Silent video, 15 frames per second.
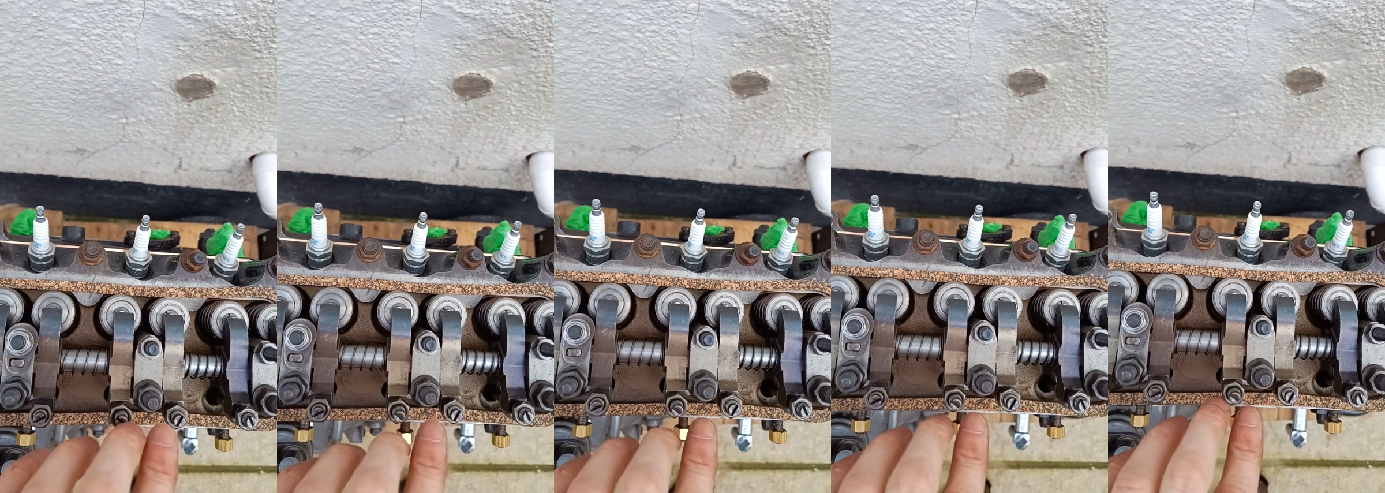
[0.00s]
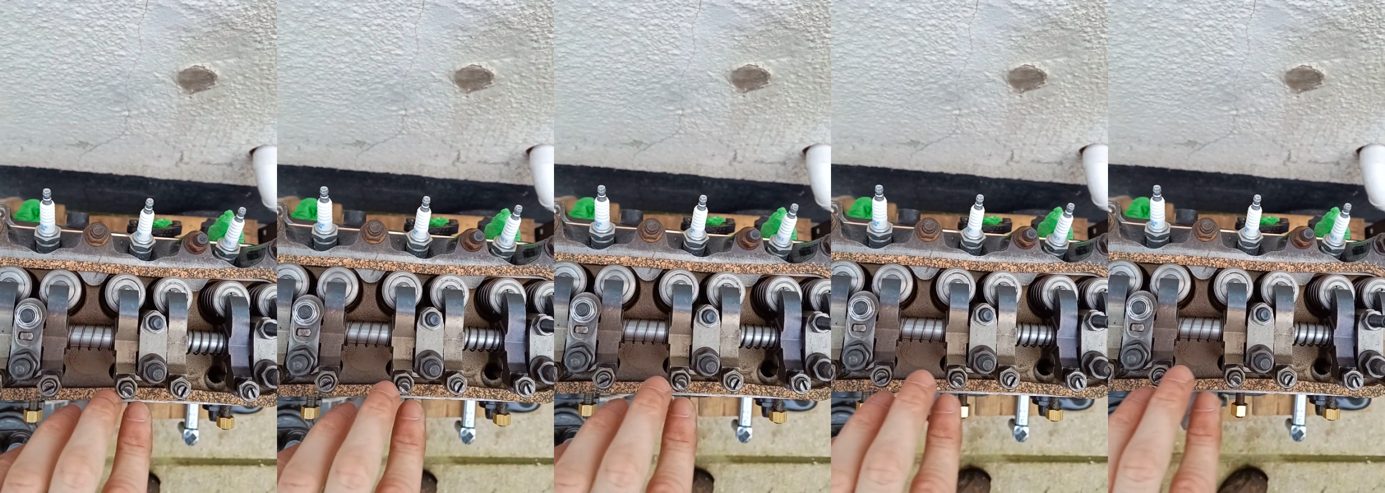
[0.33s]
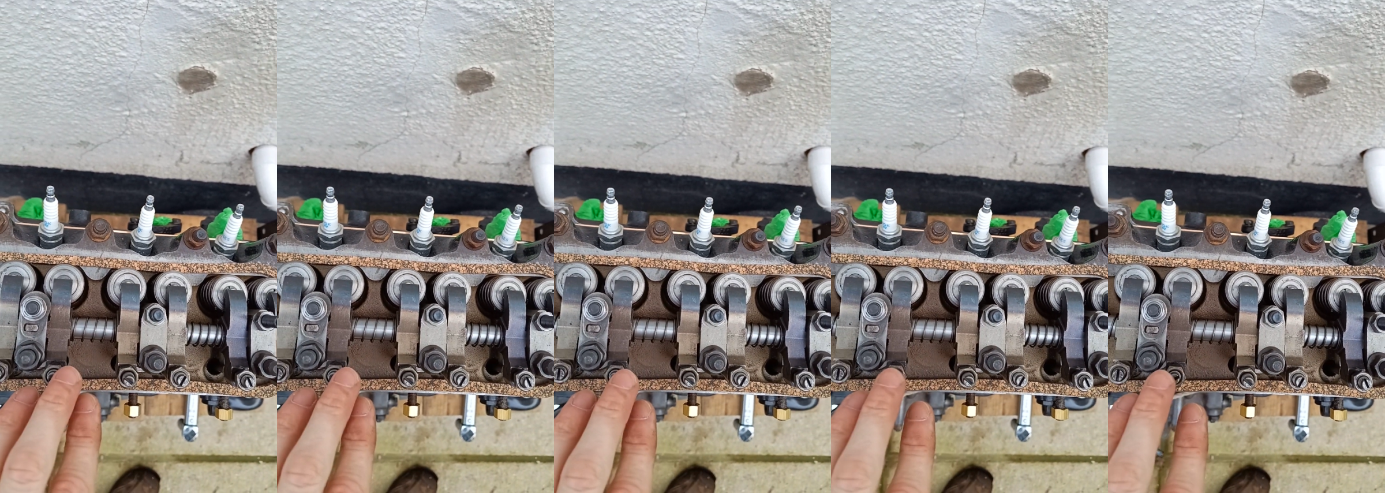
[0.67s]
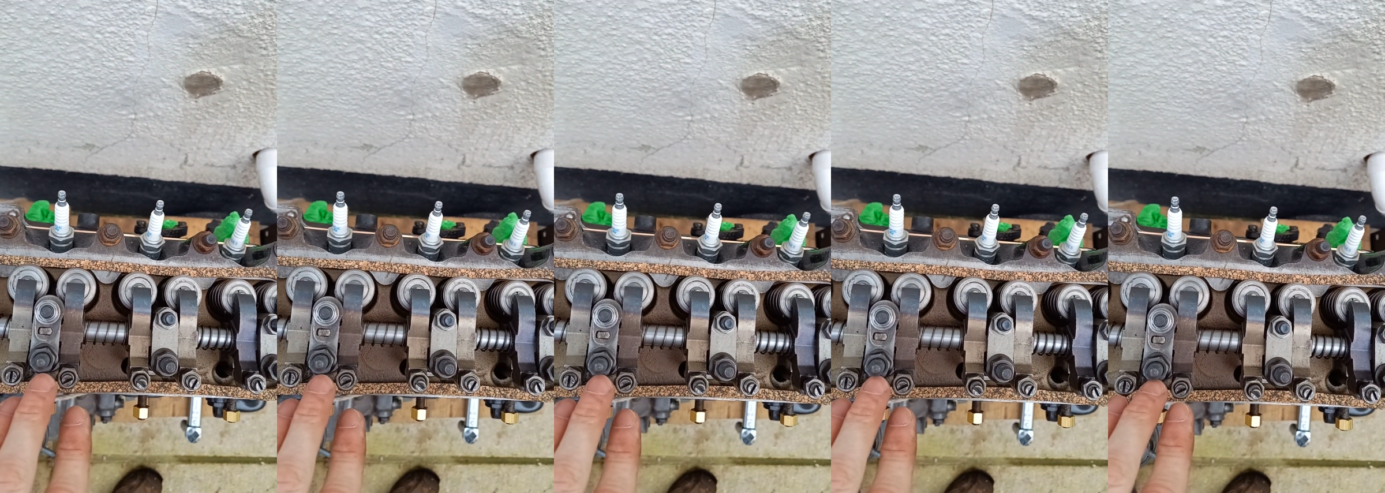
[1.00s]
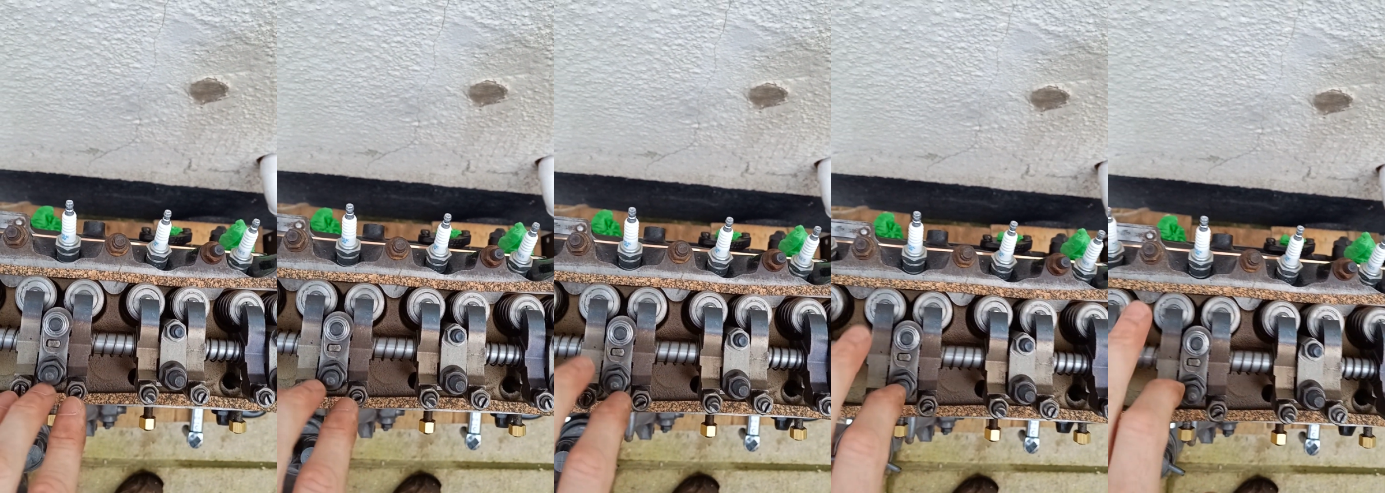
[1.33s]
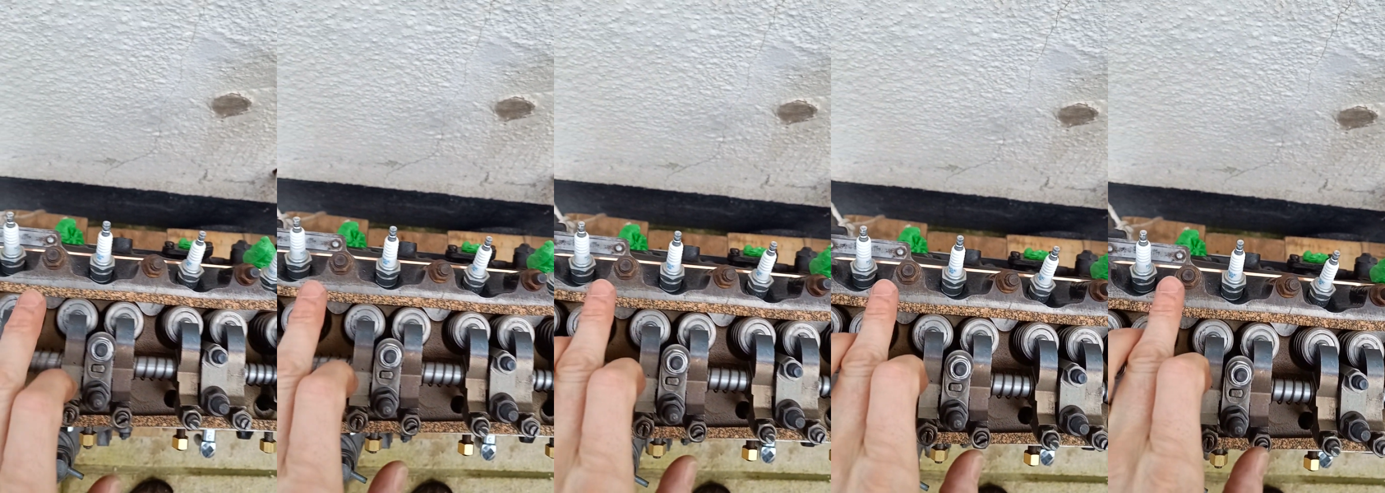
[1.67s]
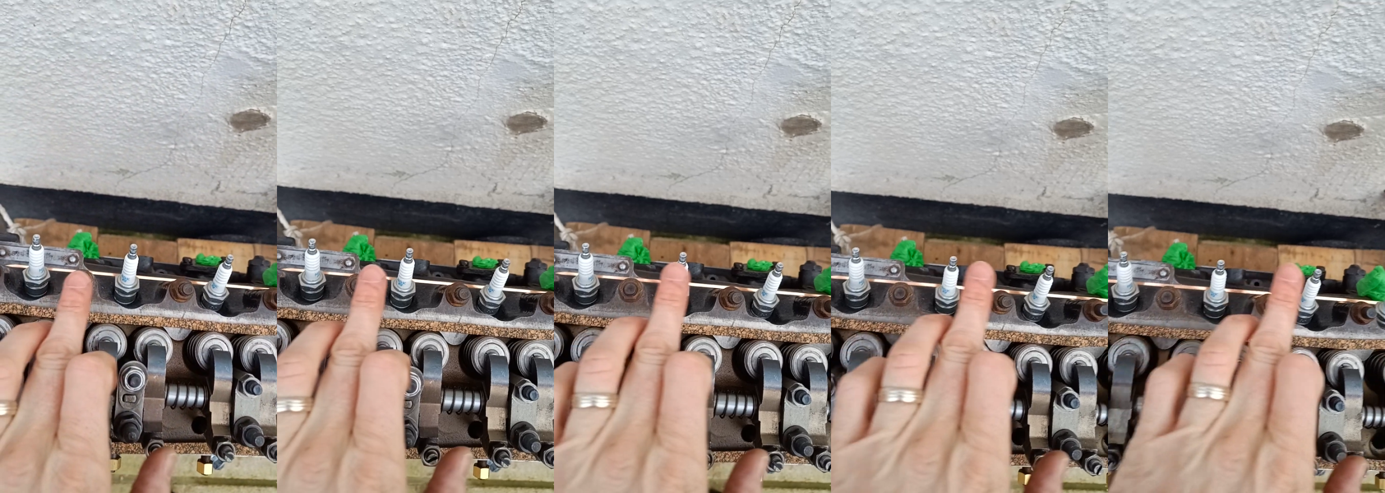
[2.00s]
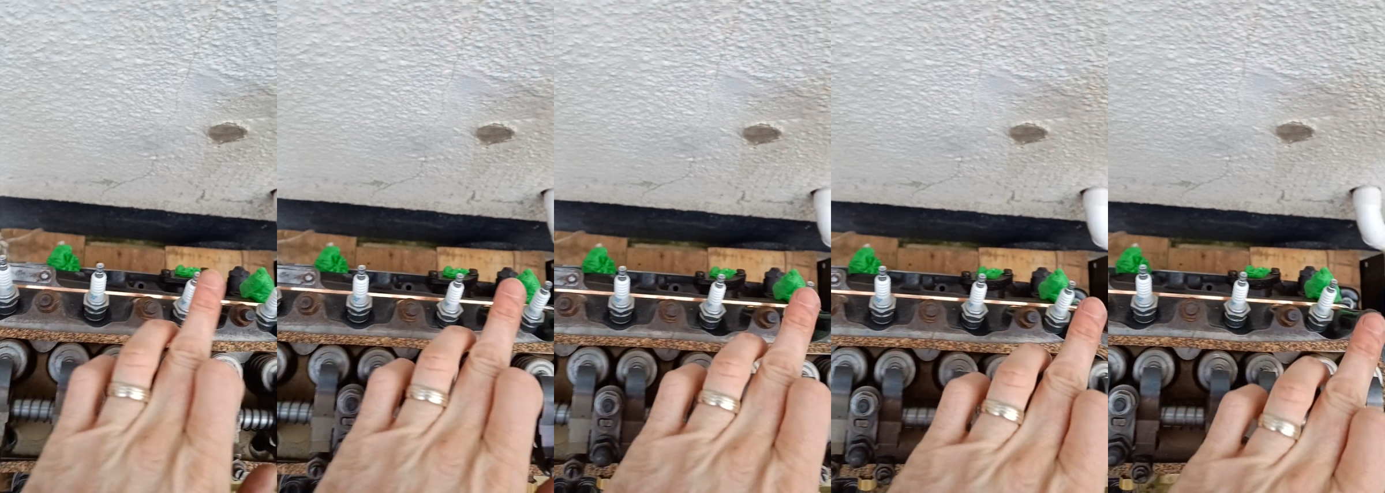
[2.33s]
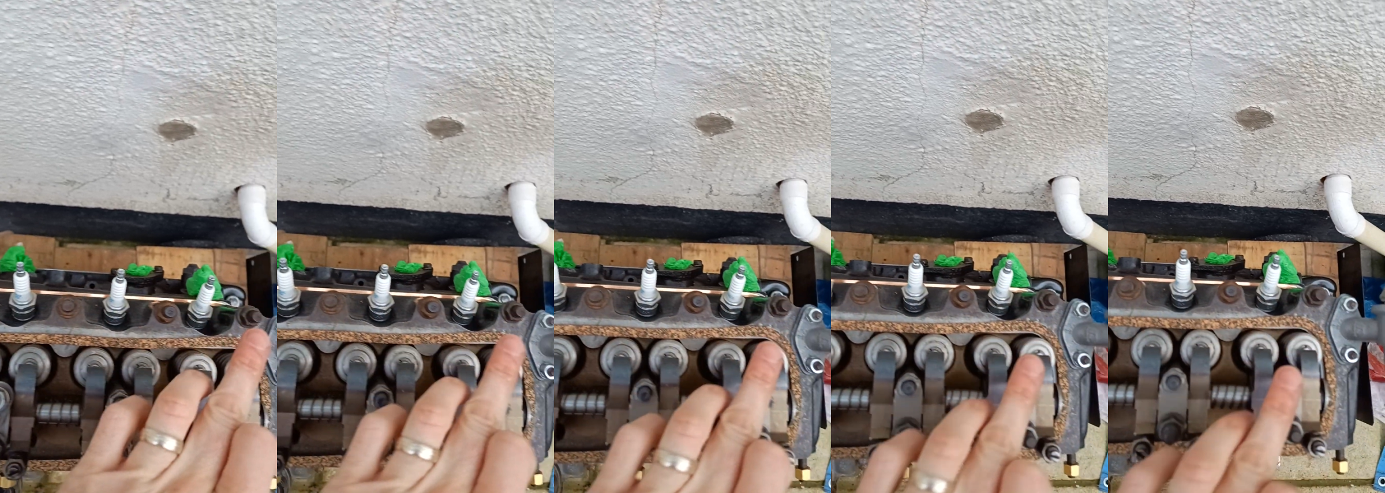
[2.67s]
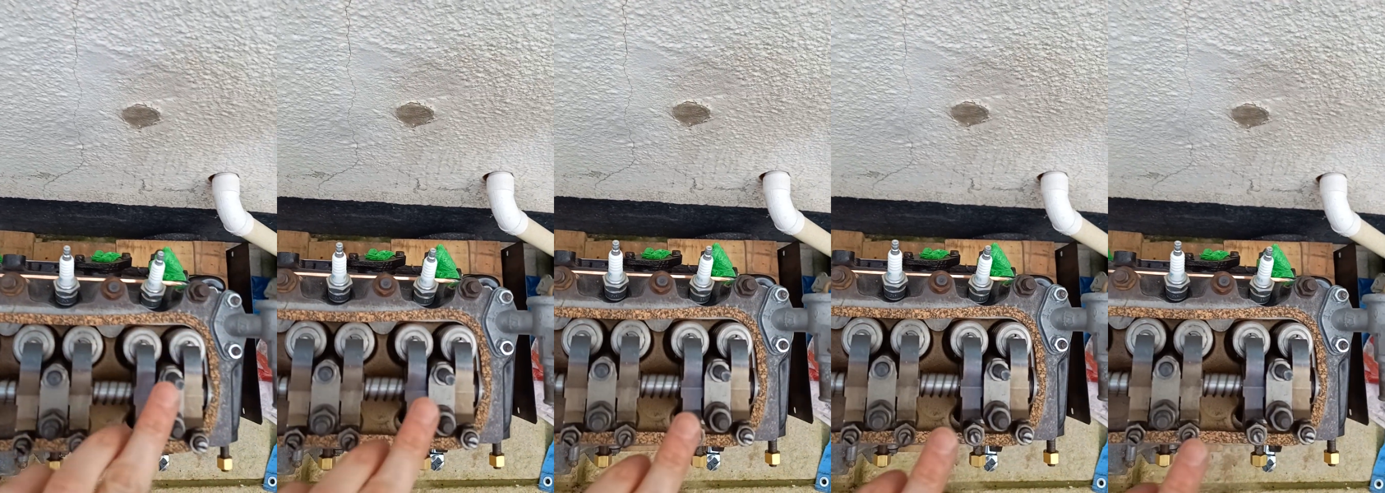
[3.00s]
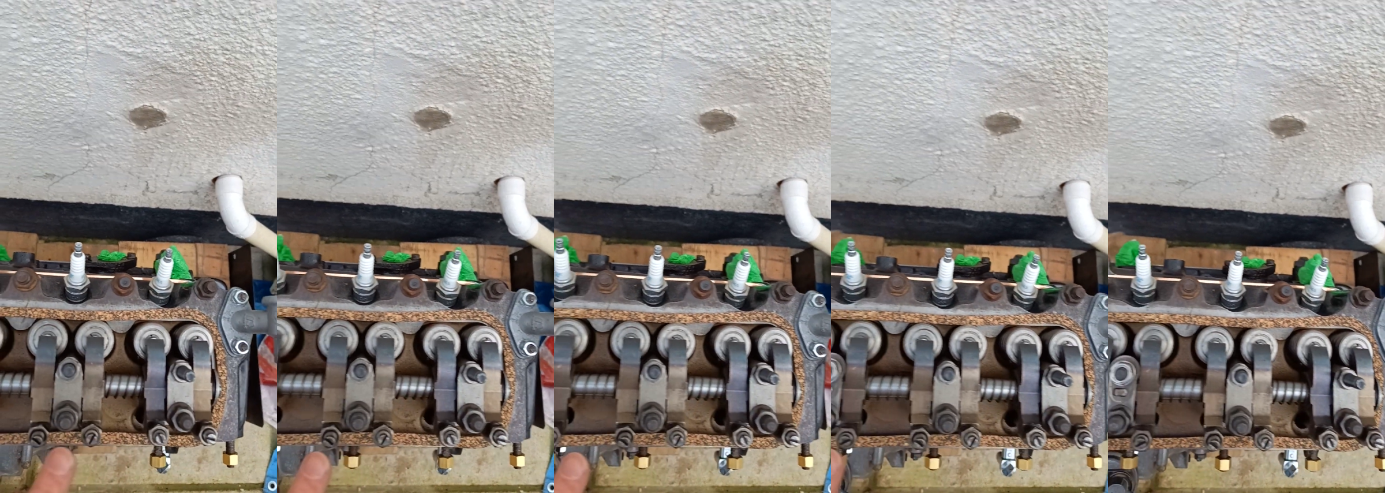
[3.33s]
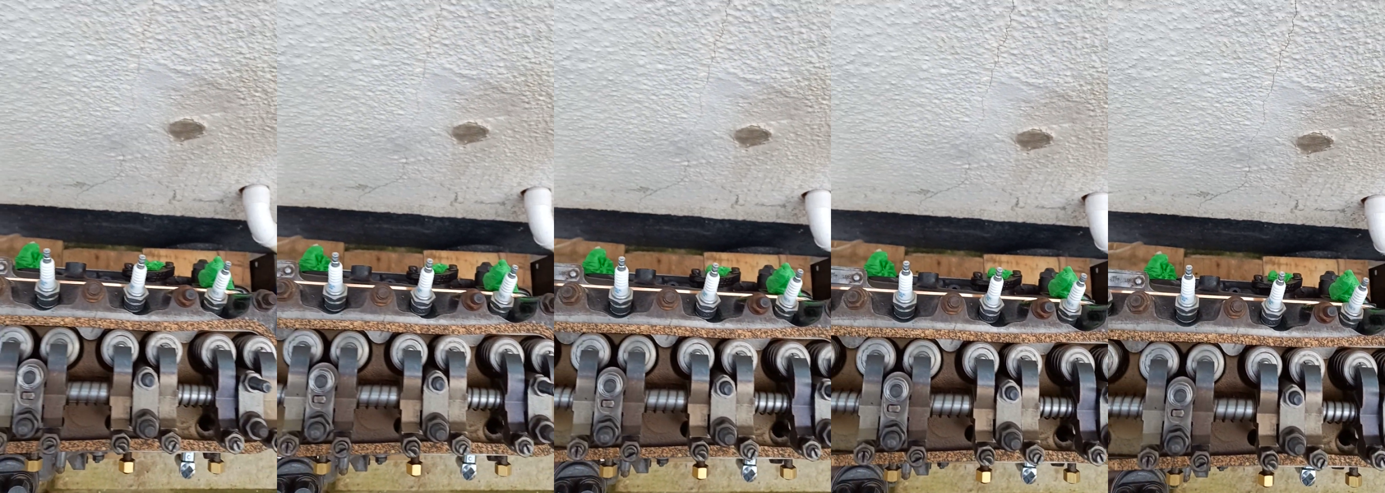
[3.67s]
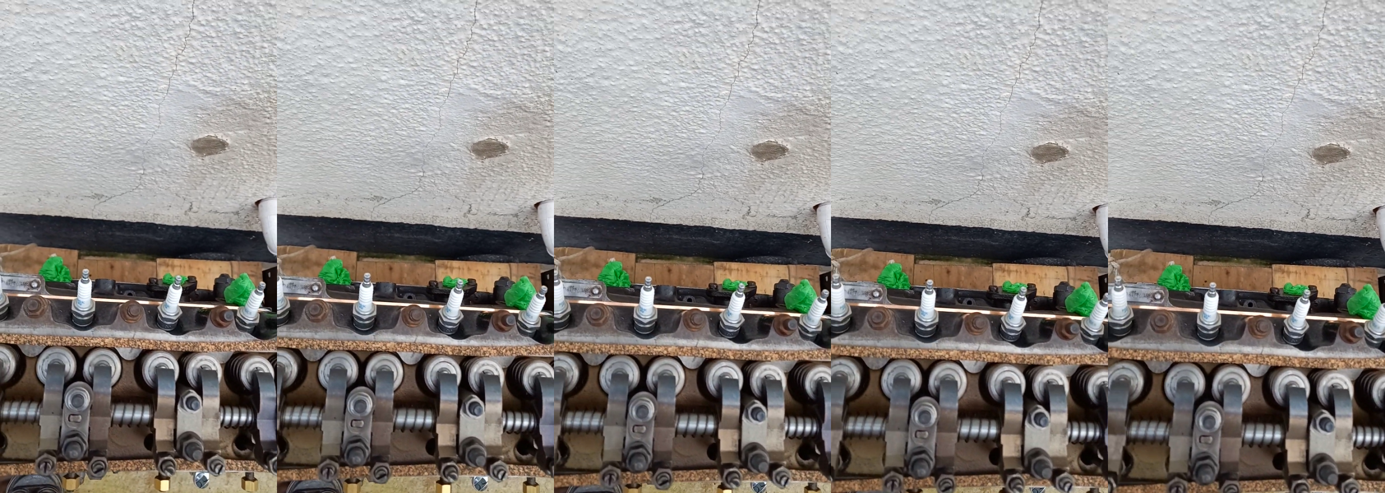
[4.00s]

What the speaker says: Nobody's mouth can be seen.